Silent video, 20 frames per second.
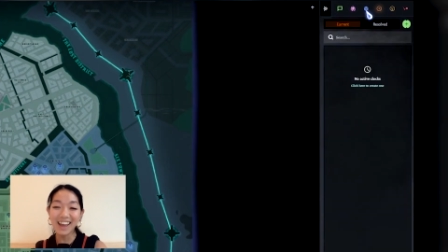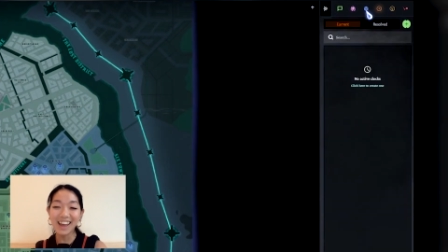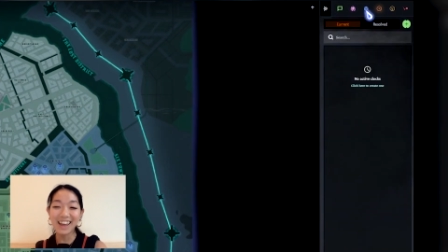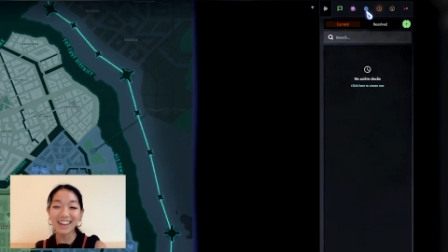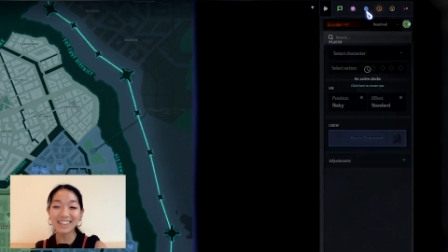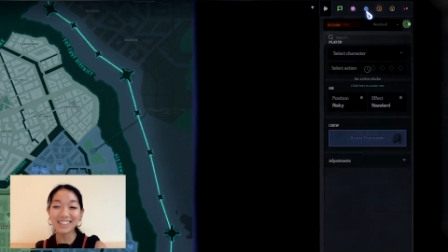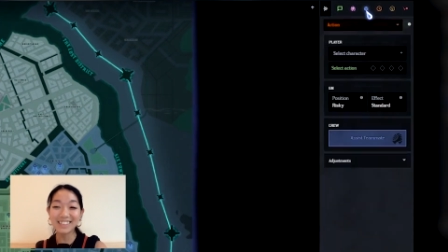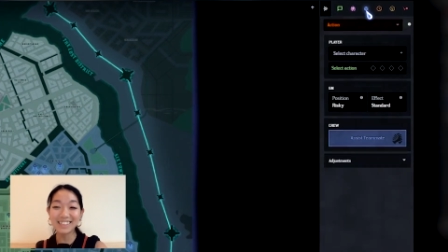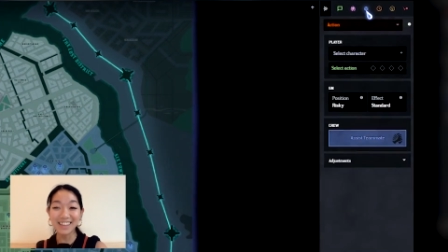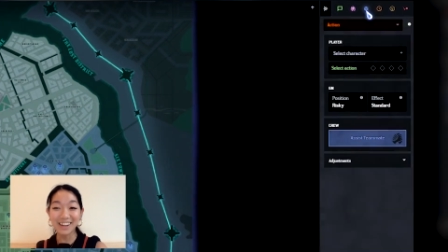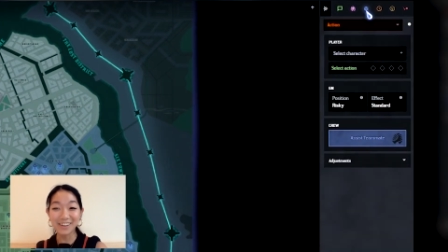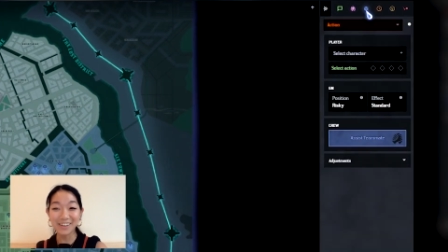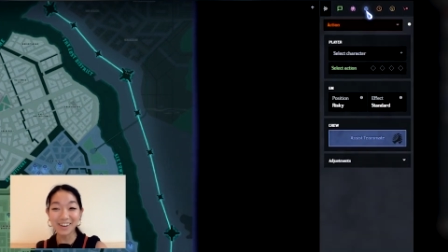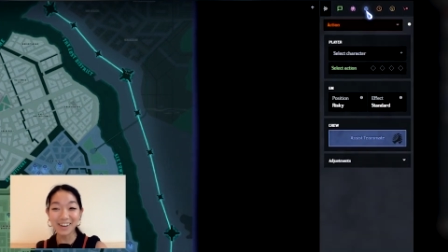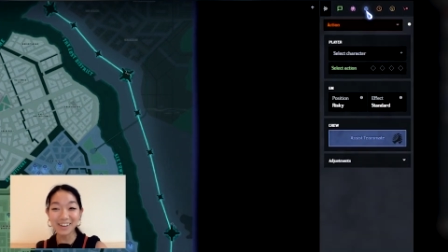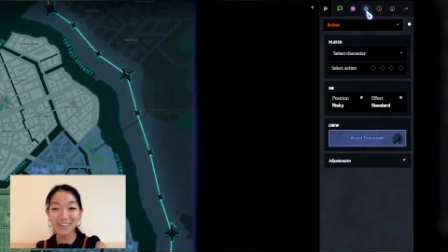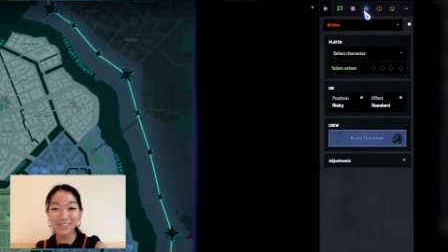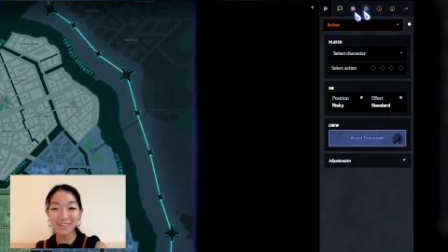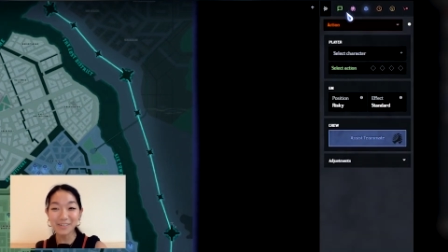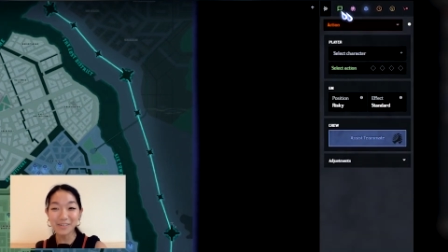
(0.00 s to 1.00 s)

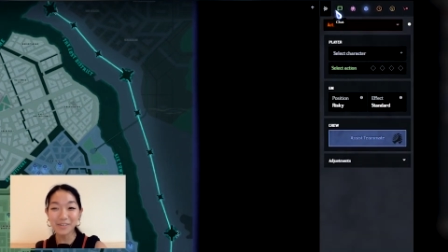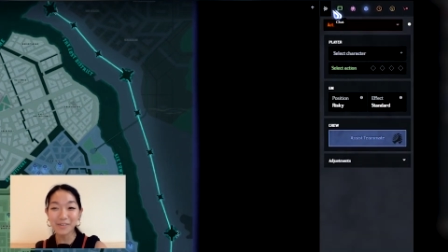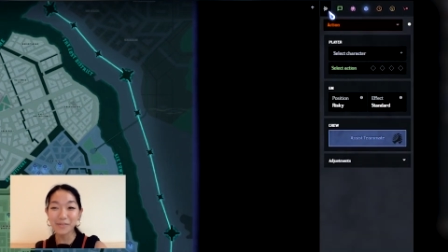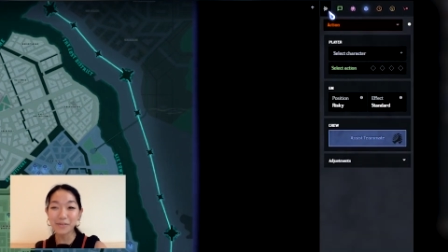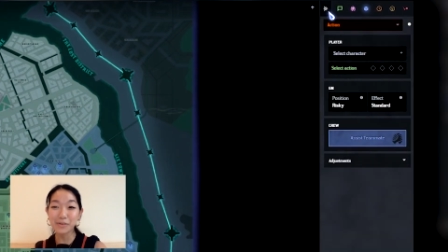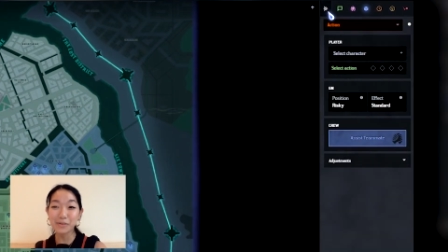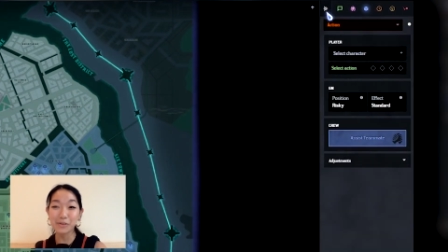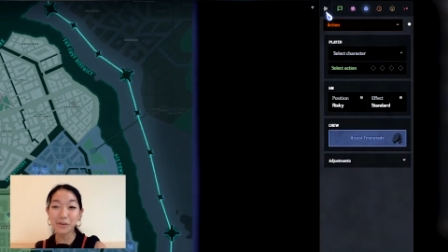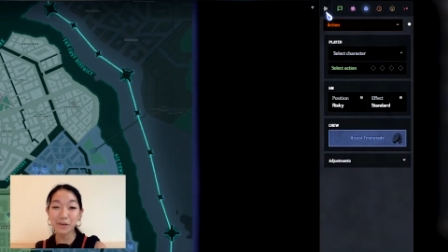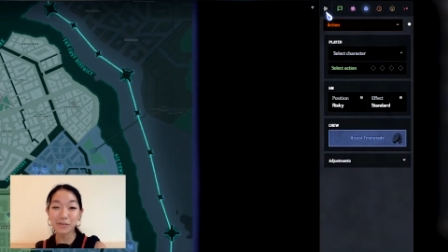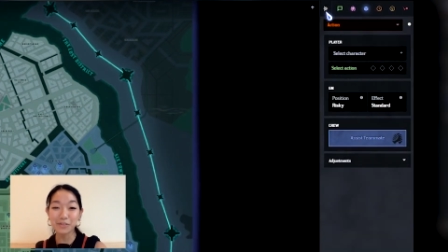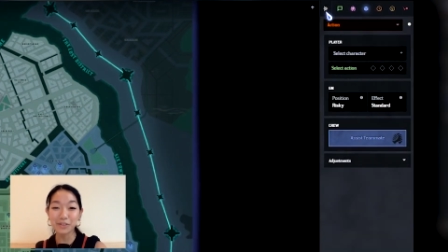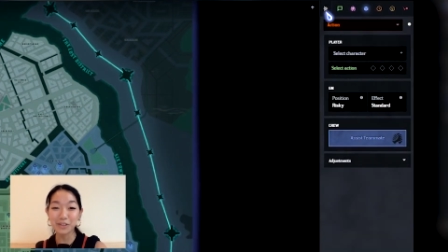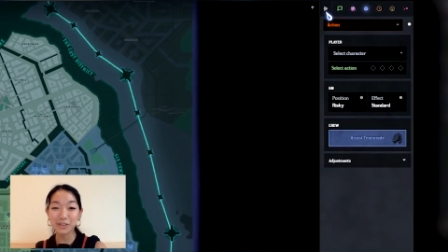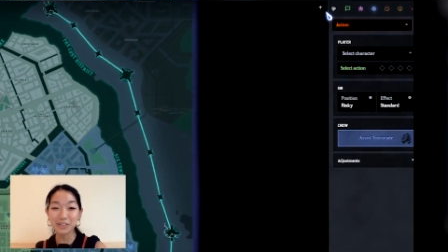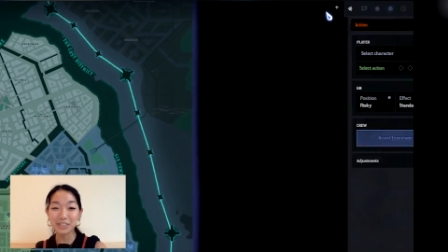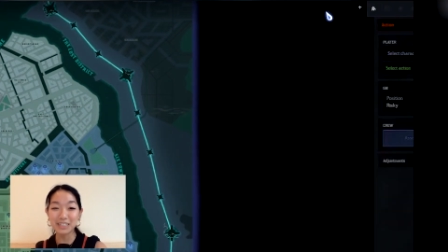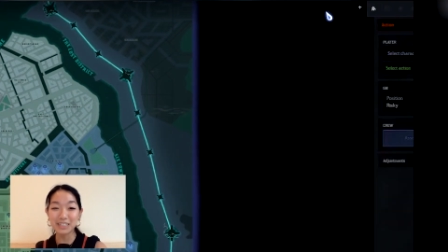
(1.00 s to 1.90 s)
etc. We'll go over those